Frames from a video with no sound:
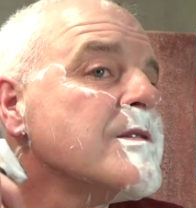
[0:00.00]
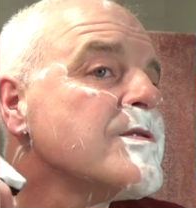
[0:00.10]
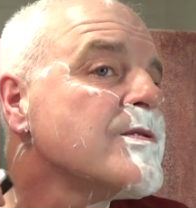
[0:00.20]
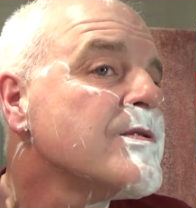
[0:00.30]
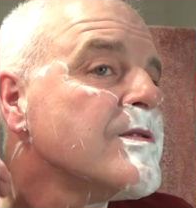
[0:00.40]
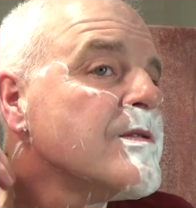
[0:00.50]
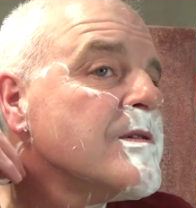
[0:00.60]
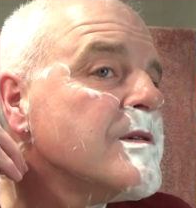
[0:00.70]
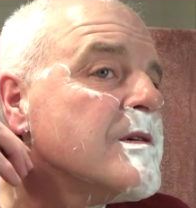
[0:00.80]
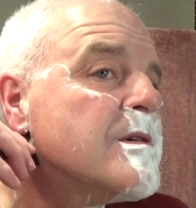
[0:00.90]

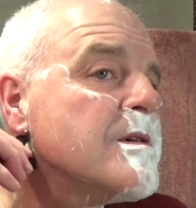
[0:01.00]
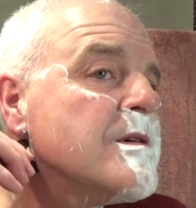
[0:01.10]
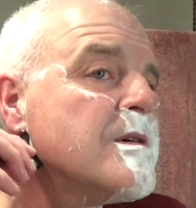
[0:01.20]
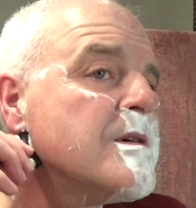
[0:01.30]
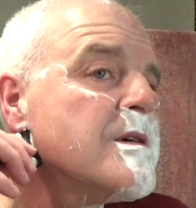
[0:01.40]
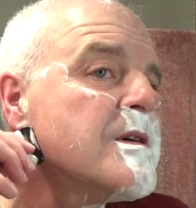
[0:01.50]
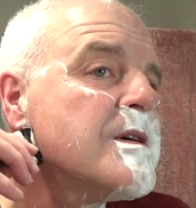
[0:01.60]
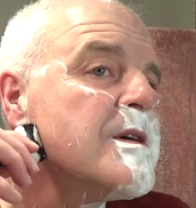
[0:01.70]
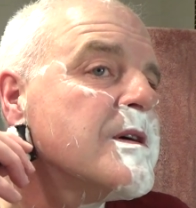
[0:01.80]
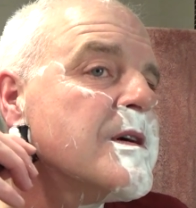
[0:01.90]
So
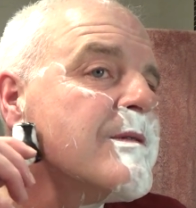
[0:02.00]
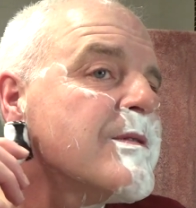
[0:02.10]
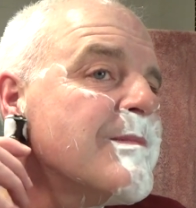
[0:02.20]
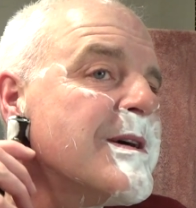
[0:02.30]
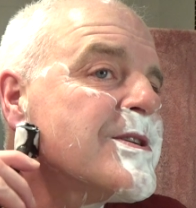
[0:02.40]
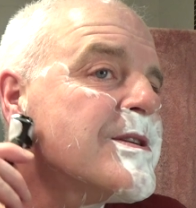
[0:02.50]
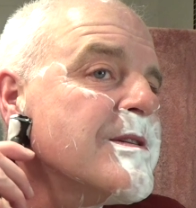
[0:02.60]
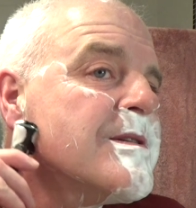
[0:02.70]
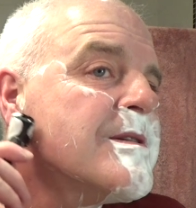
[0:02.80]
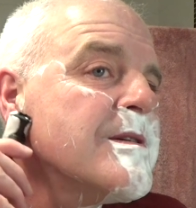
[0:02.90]
I would
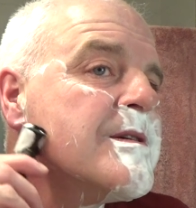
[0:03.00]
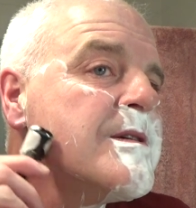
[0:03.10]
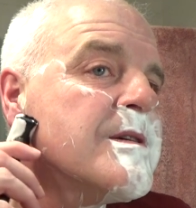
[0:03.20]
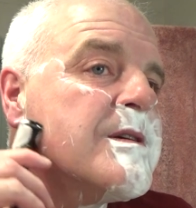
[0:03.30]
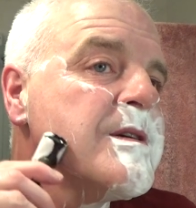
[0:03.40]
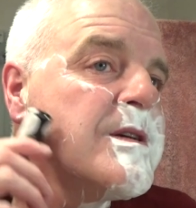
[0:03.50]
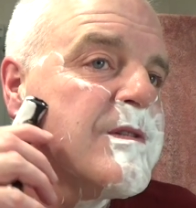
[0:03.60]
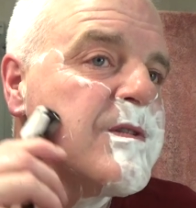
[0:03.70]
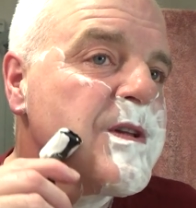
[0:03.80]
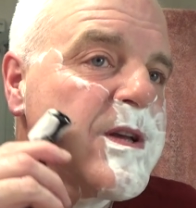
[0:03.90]
imagine
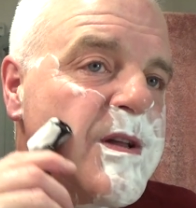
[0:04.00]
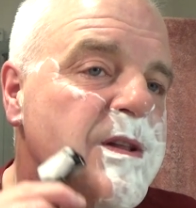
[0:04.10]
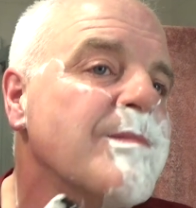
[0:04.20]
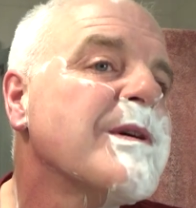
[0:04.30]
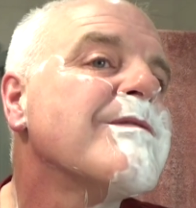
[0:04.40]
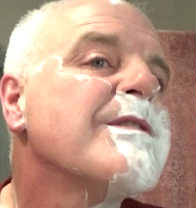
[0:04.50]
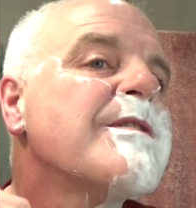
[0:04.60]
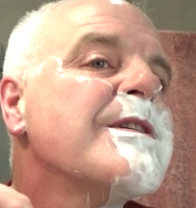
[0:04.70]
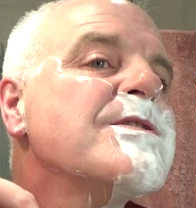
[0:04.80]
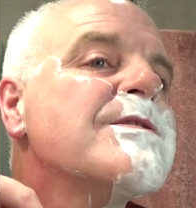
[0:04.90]
if you like a little bit of
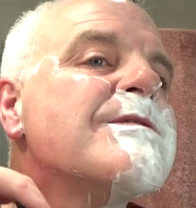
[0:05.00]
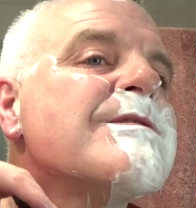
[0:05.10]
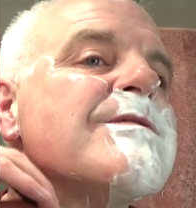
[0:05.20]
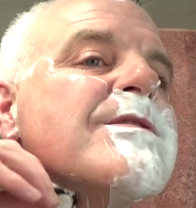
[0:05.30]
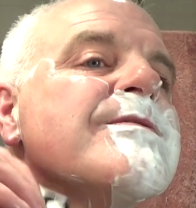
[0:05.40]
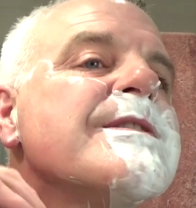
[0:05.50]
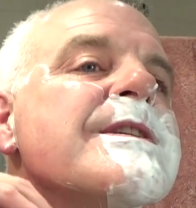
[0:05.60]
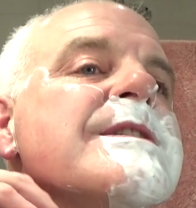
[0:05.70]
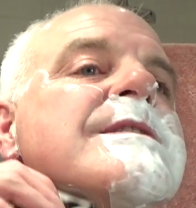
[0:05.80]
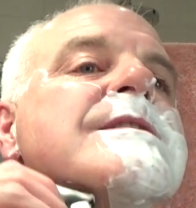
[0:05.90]
aggression, or if you've got
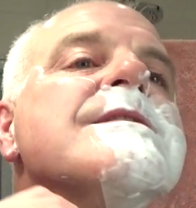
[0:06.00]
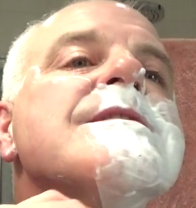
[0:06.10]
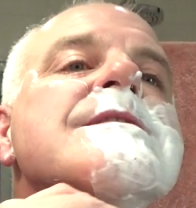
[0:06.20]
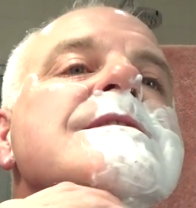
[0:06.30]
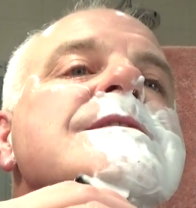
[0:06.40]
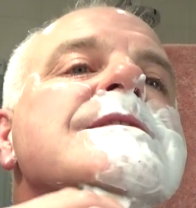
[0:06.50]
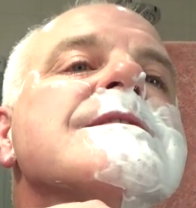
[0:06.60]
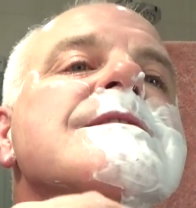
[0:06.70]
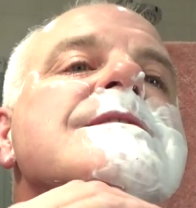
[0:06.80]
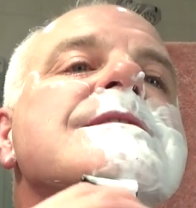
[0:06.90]
really
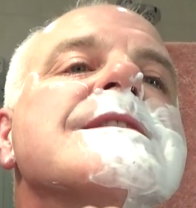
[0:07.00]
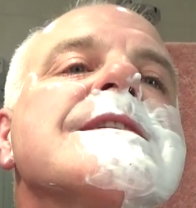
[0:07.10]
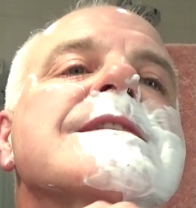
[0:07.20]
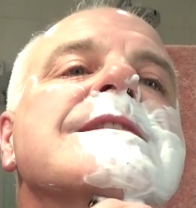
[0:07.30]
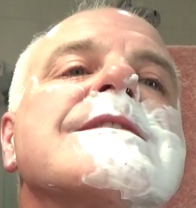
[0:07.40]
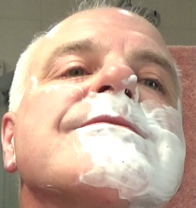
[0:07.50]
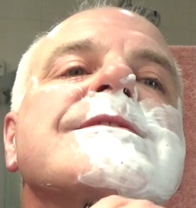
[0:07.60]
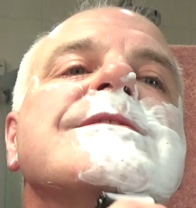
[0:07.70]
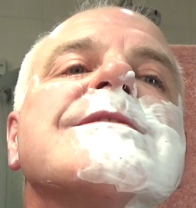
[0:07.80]
a really